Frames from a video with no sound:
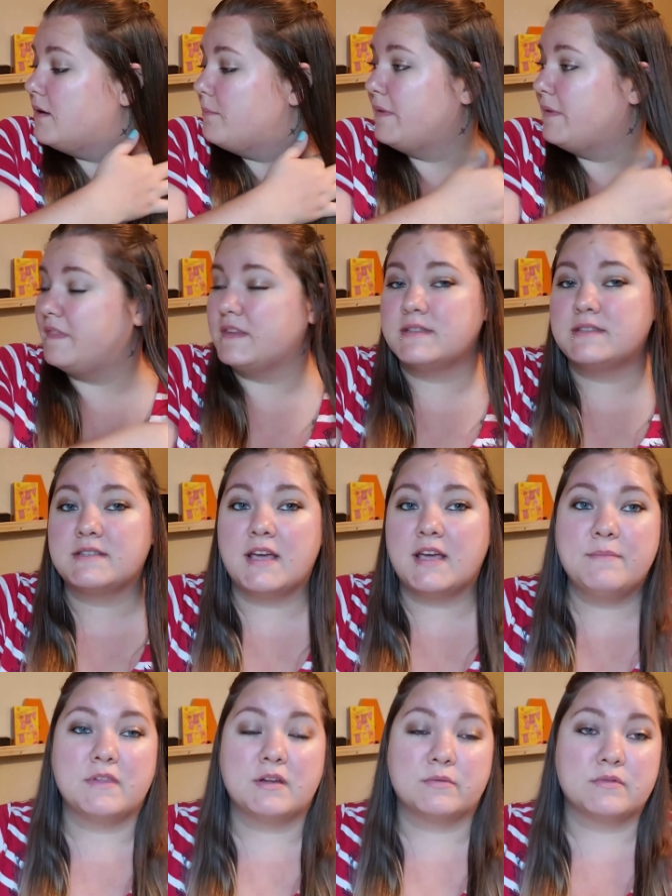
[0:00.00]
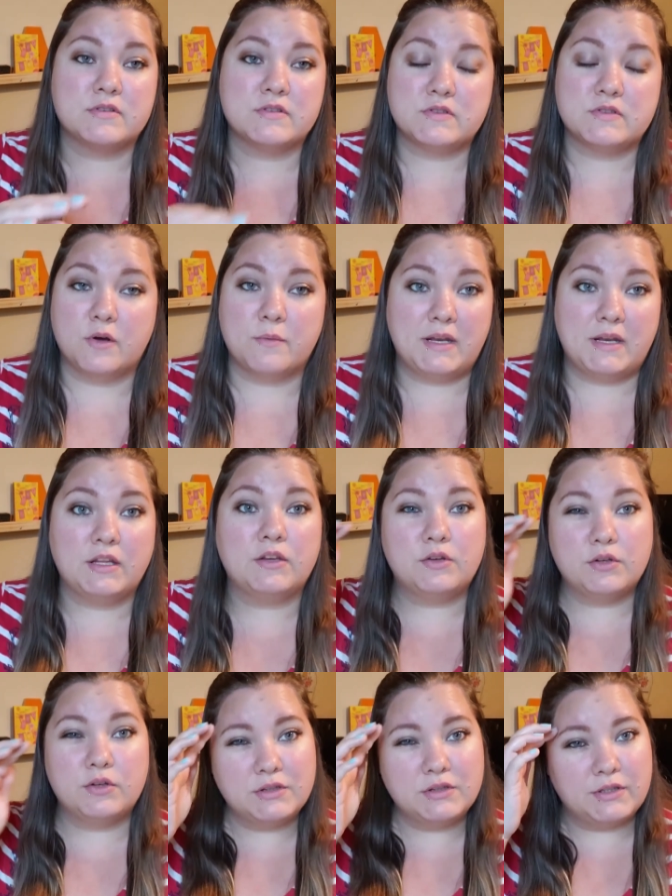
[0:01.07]
but this time there were so many
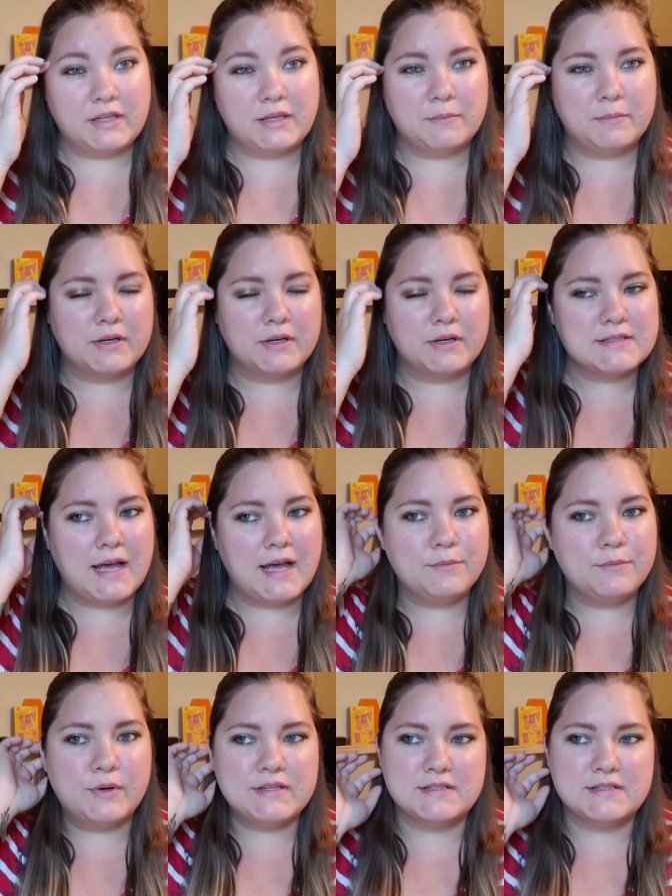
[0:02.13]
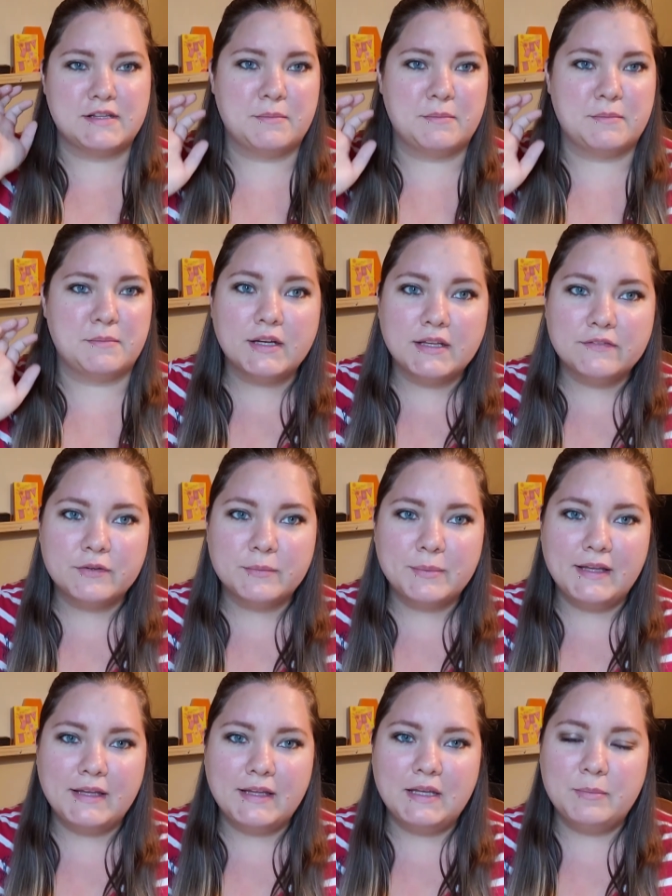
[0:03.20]
good looking books. I wasn't in the market for
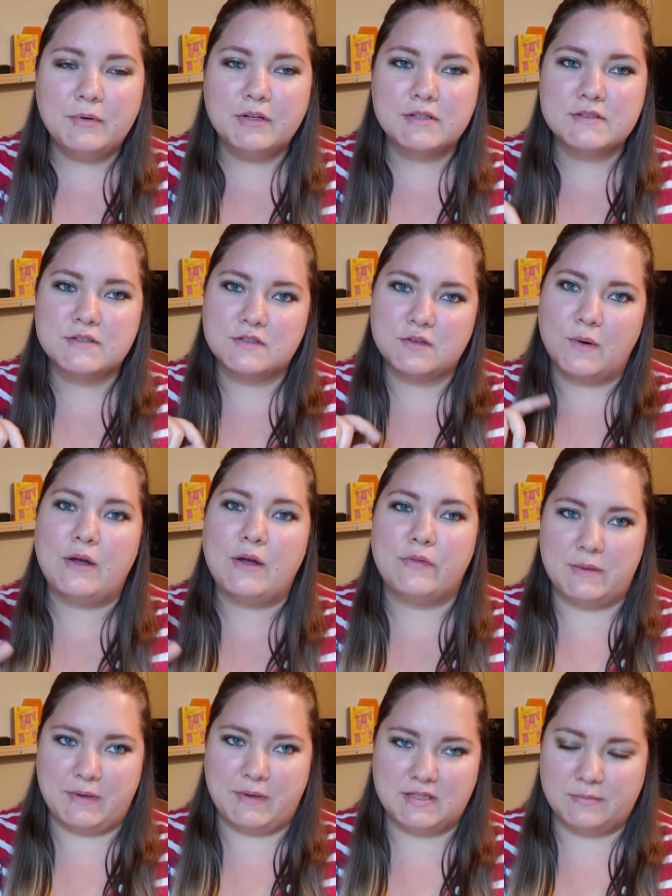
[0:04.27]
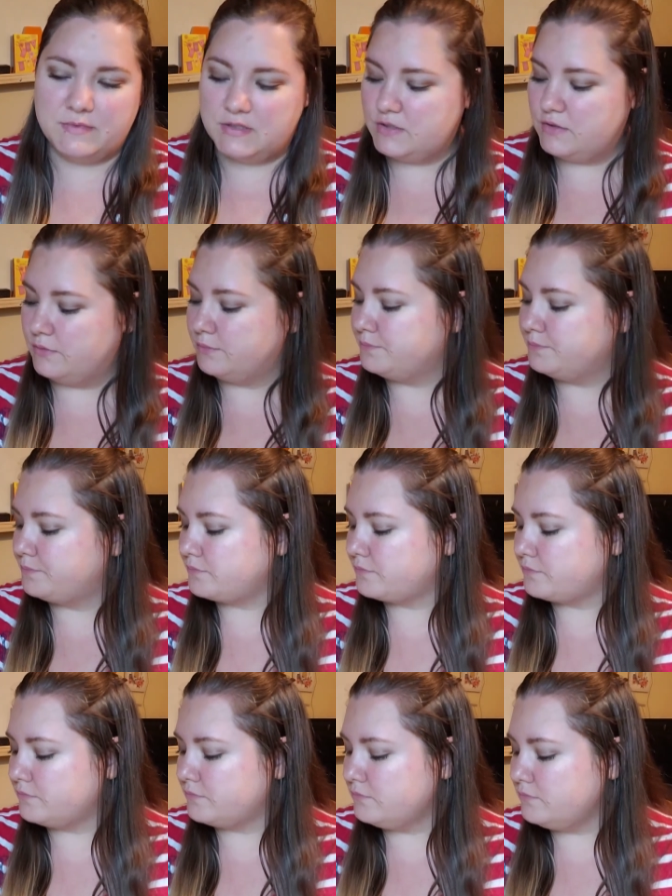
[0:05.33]
buying any books, so I only picked up the two,
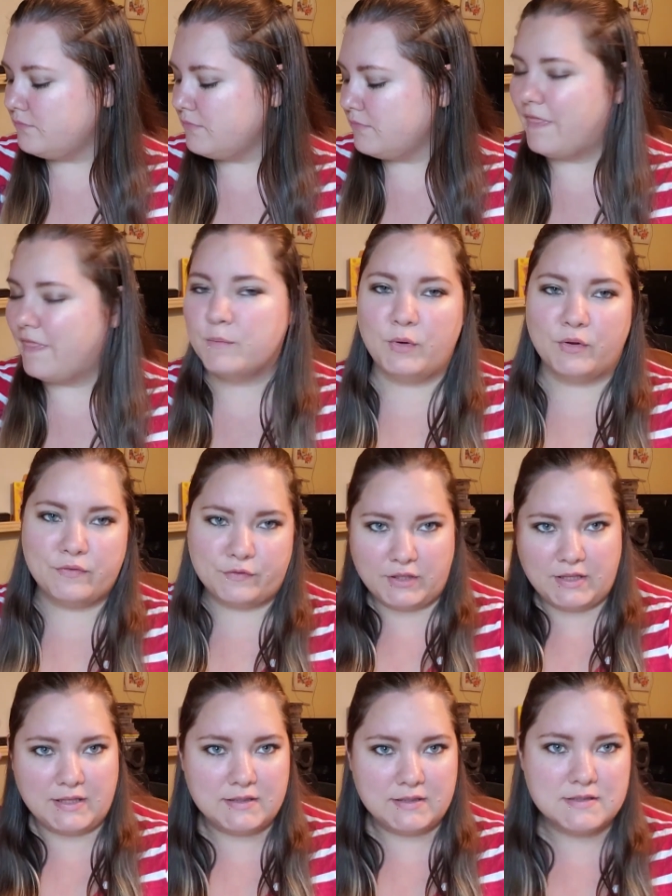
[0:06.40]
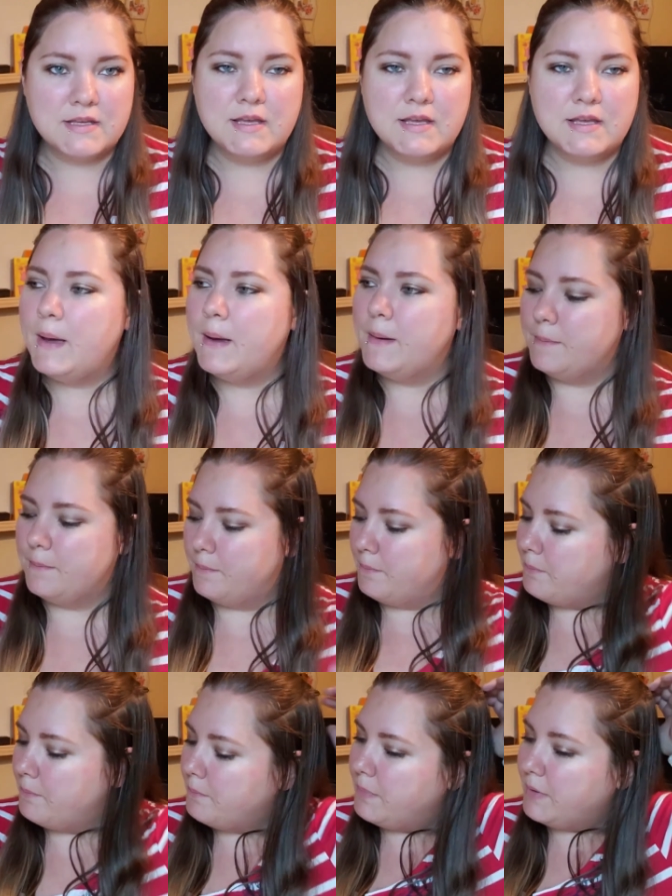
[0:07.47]
and they're both for kids.
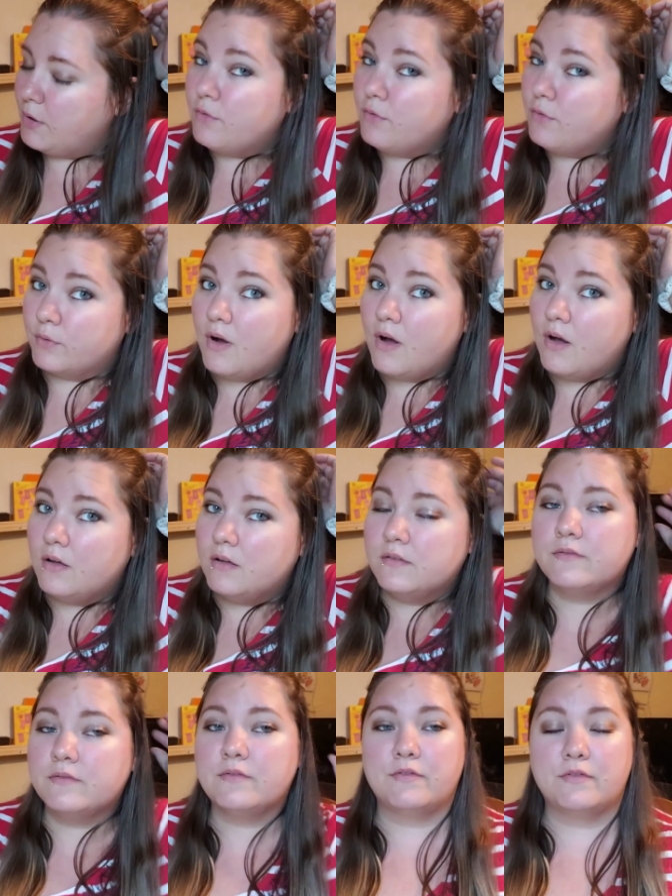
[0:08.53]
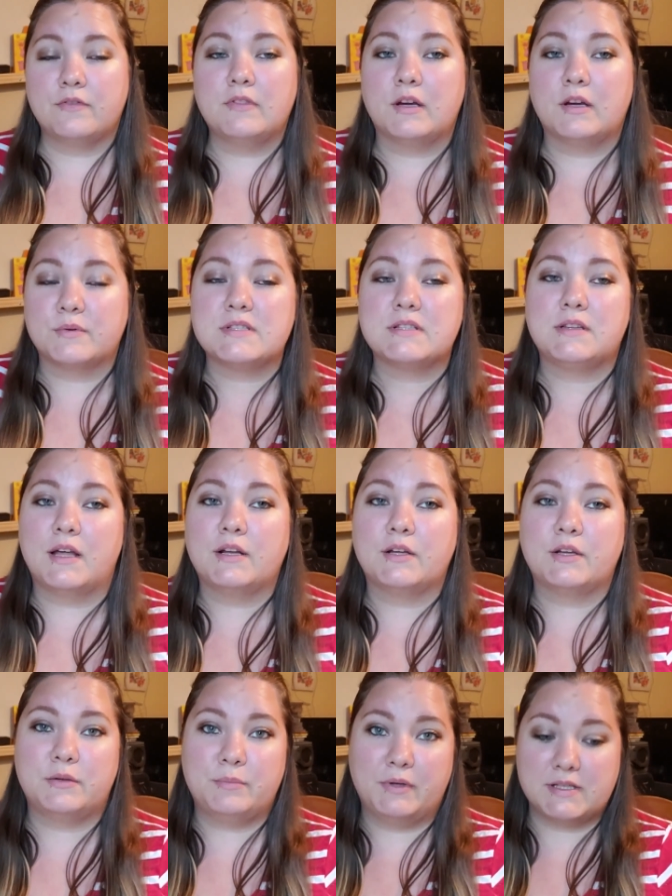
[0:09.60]
But overall, there was a lot of
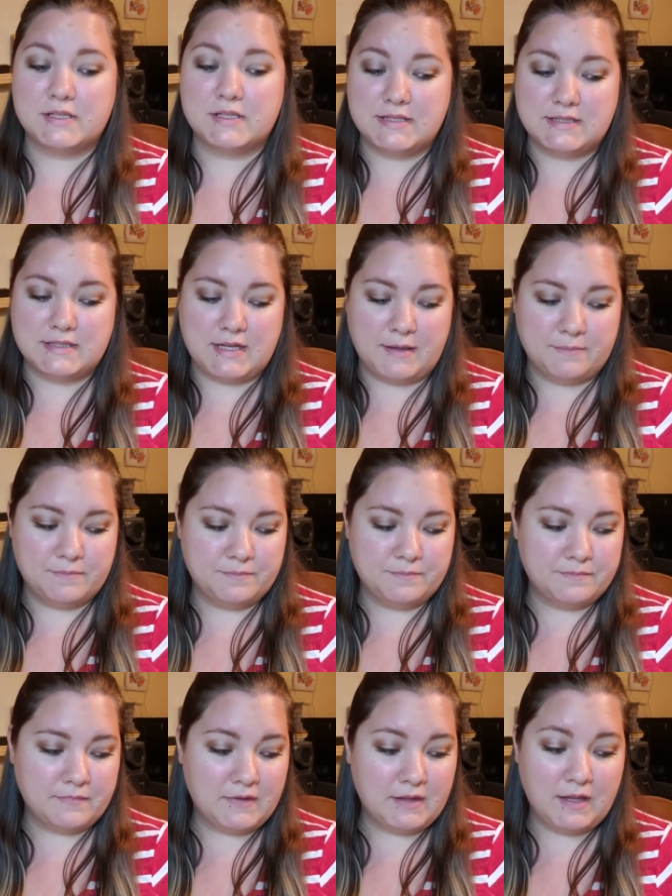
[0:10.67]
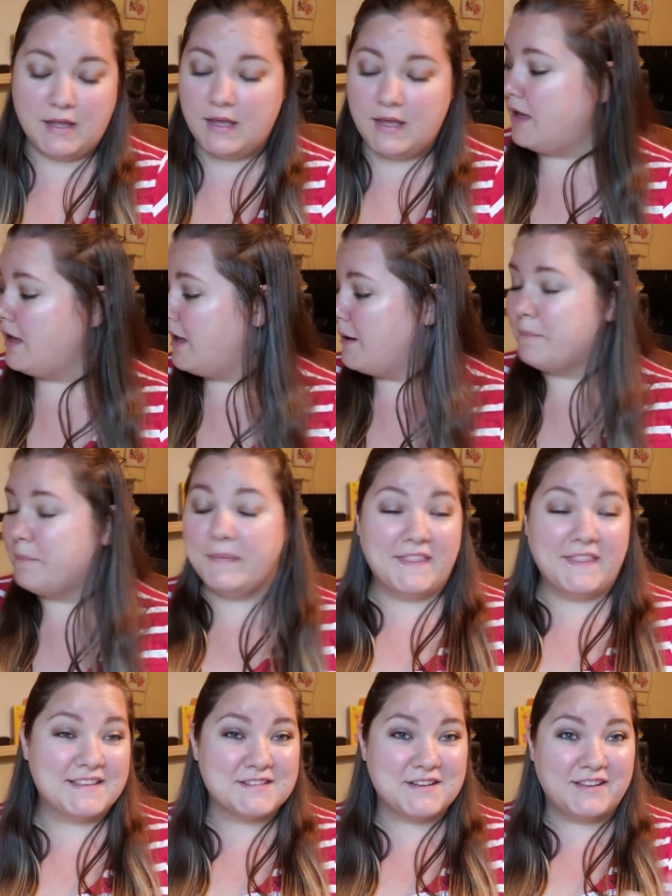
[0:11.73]
good books this time. But
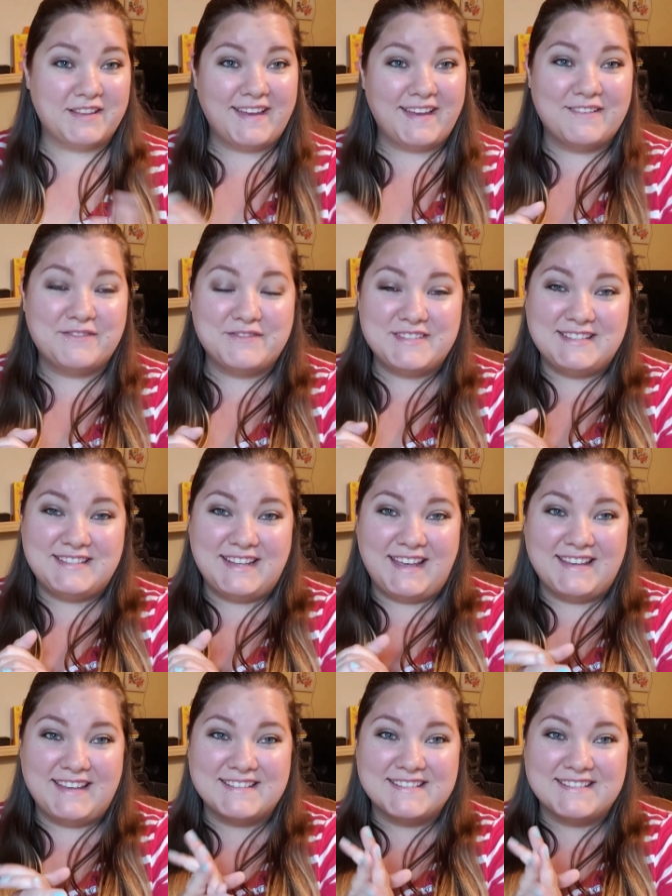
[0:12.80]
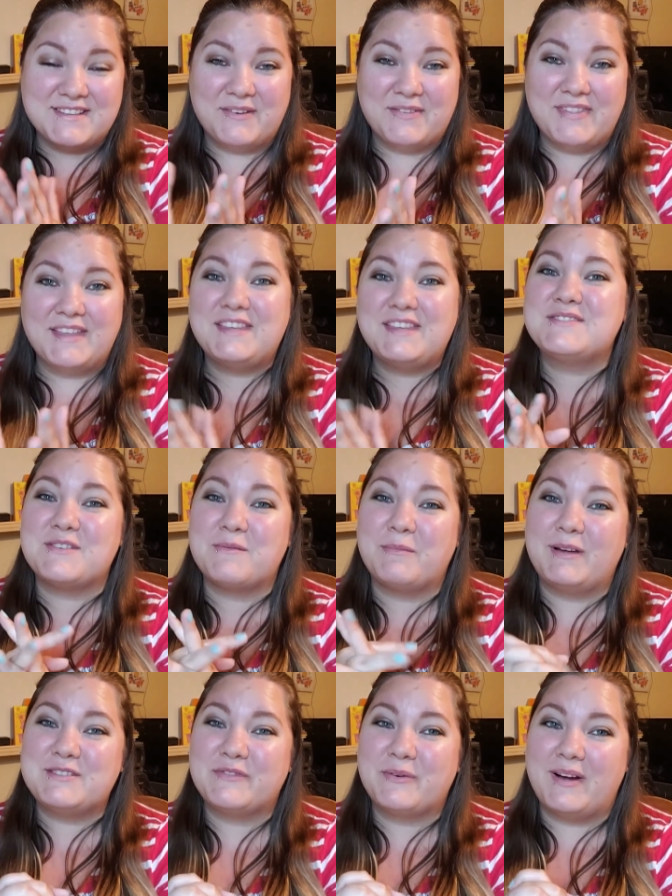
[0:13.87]
that's all I have today, so thank you so
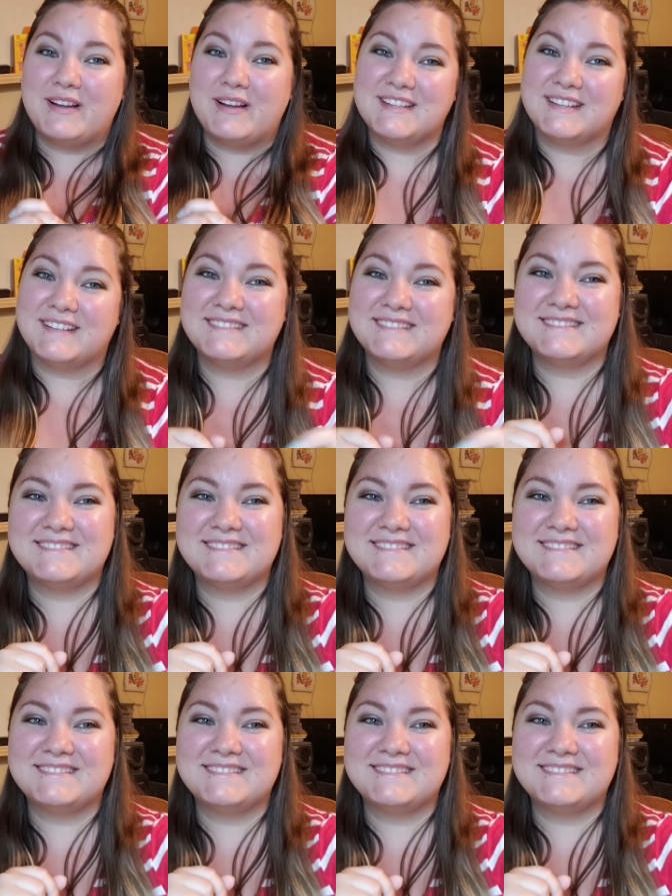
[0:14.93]
much for watching.